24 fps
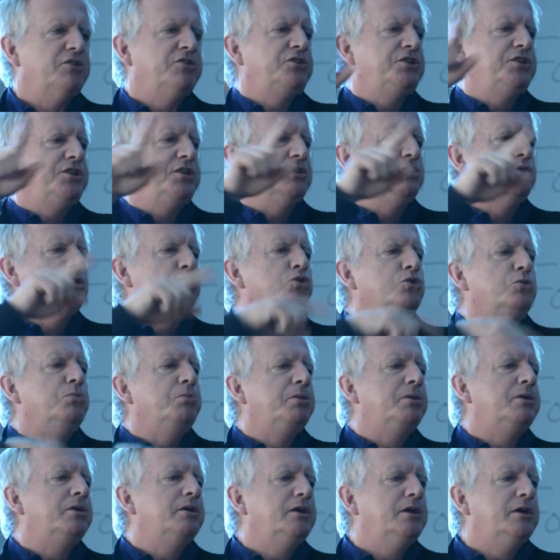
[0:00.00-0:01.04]
City
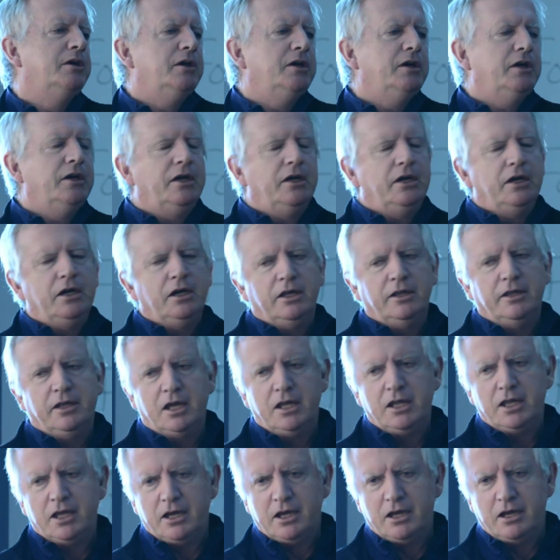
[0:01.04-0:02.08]
Loop, and
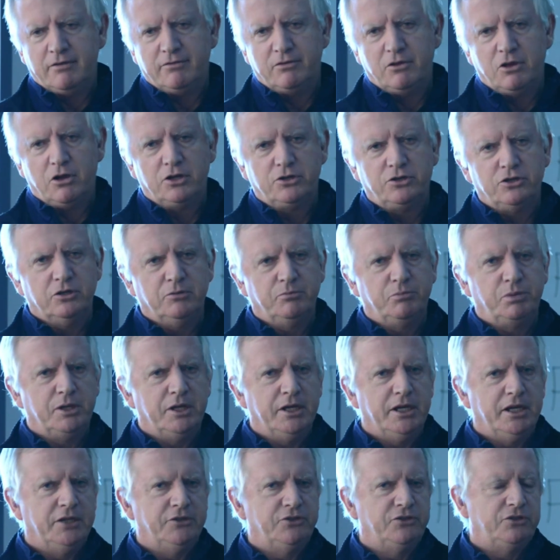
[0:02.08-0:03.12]
then they have long-term
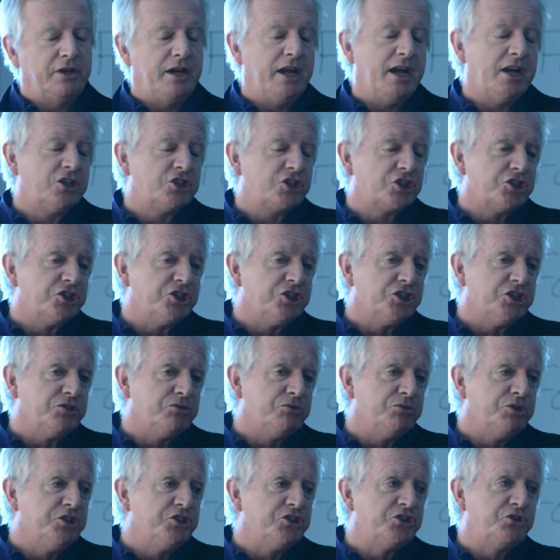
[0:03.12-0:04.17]
plans to actually
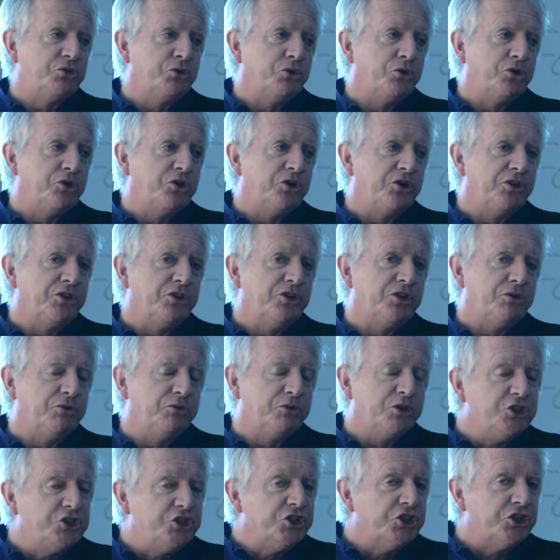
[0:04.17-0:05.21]
restore the
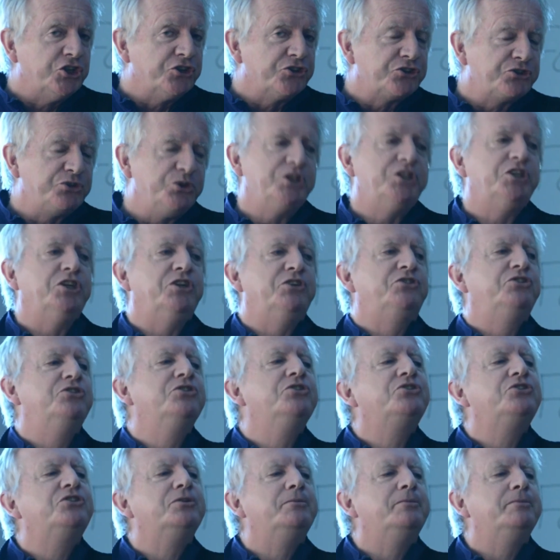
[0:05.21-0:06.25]
original streetcar
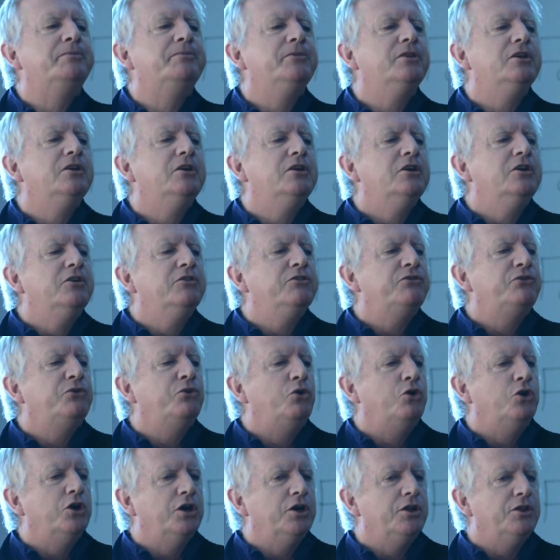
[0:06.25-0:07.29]
system
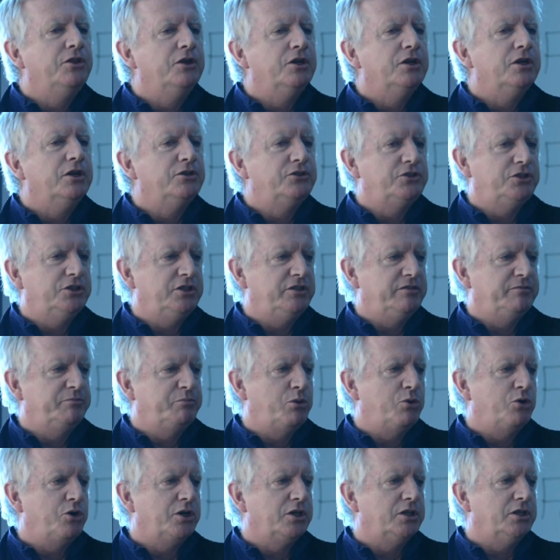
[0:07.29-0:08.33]
for the city of
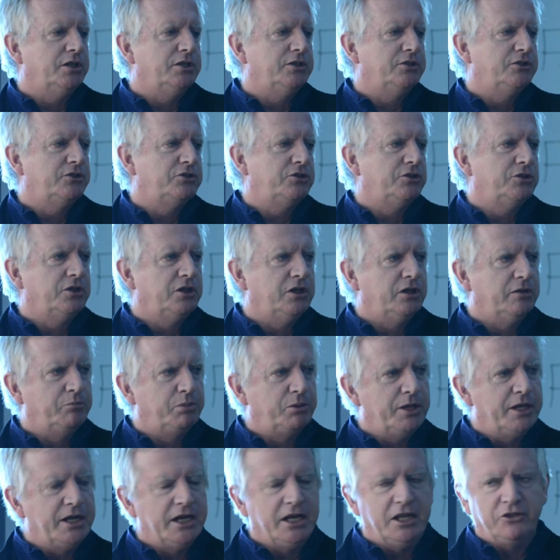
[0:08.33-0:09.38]
Portland. So their
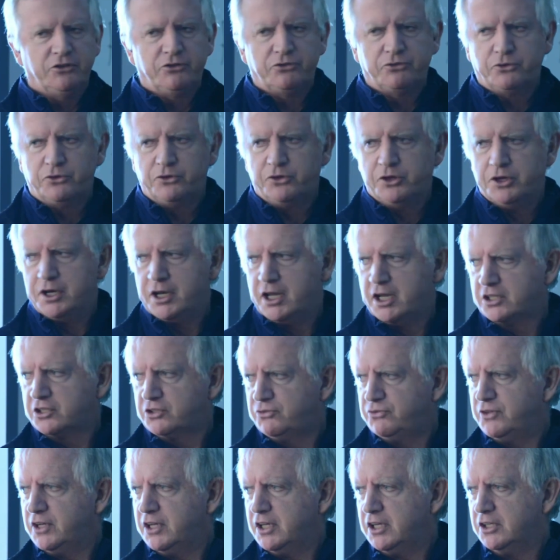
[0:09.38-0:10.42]
plans for the next
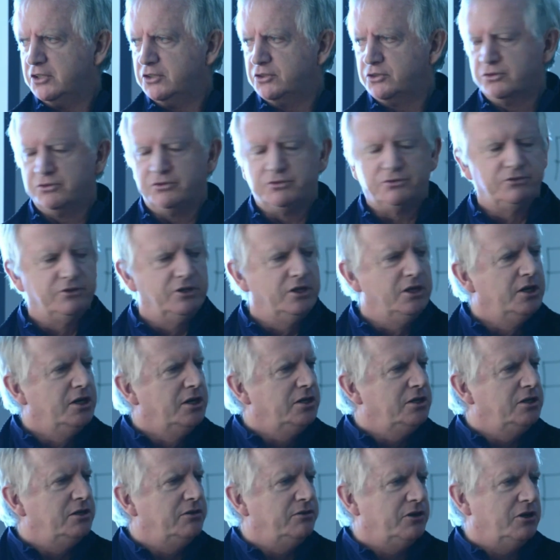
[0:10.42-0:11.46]
phase of
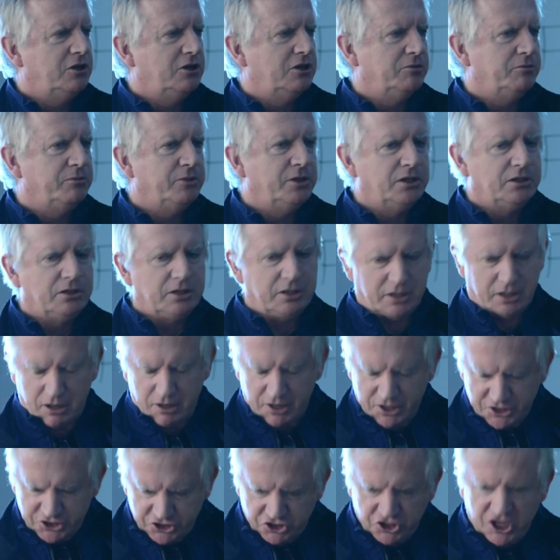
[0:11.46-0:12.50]
development
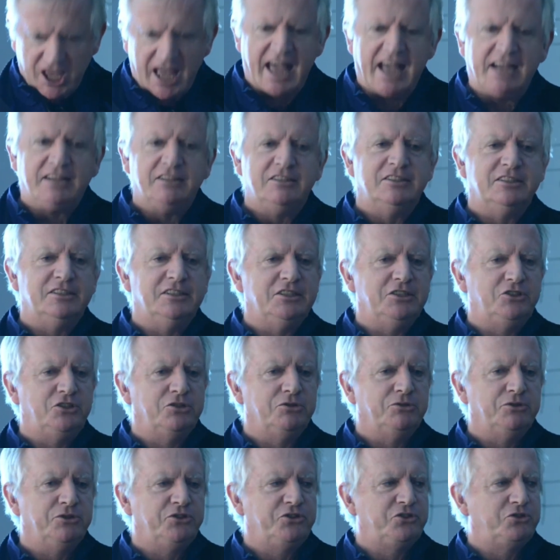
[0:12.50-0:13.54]
are exactly
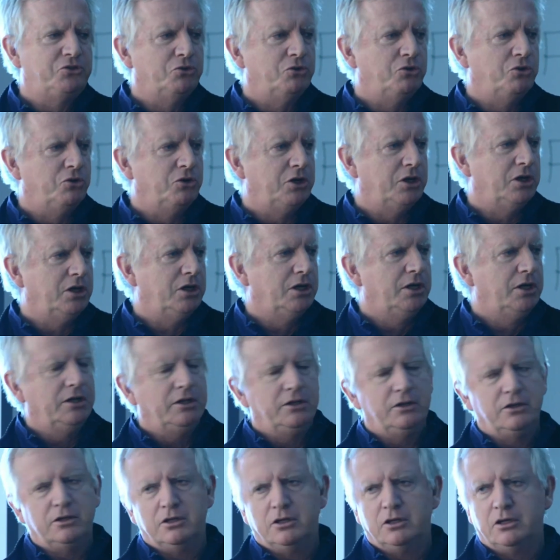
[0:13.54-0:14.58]
to restore
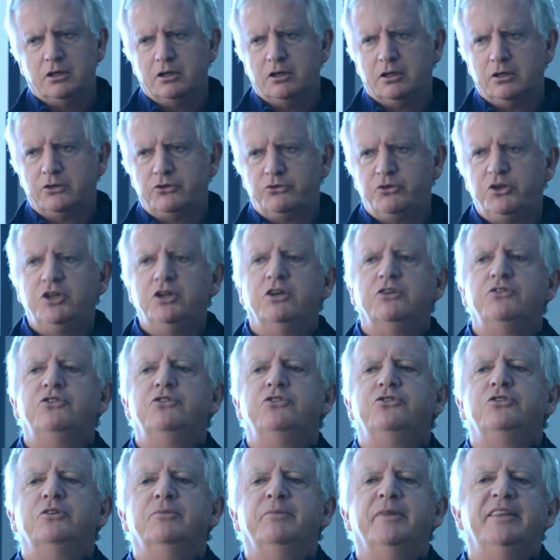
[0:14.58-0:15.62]
the streetcar
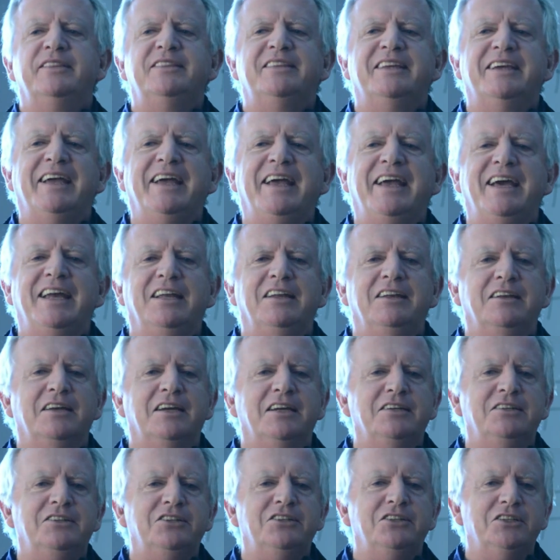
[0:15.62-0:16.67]
system that they had in
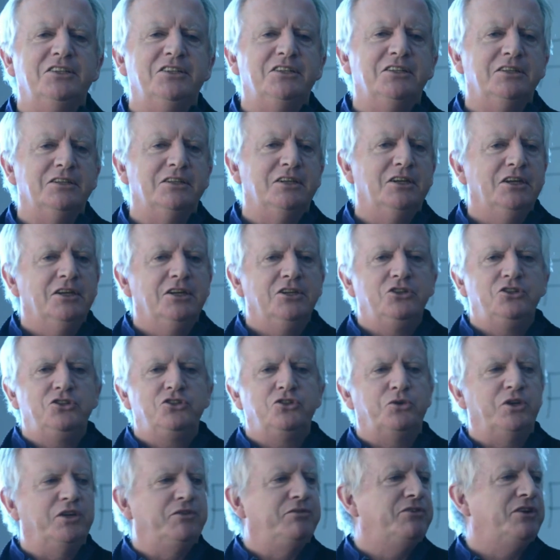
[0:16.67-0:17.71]

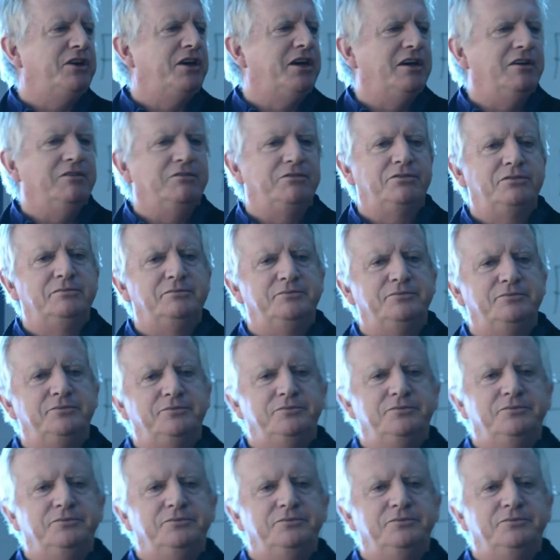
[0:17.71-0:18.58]
1925.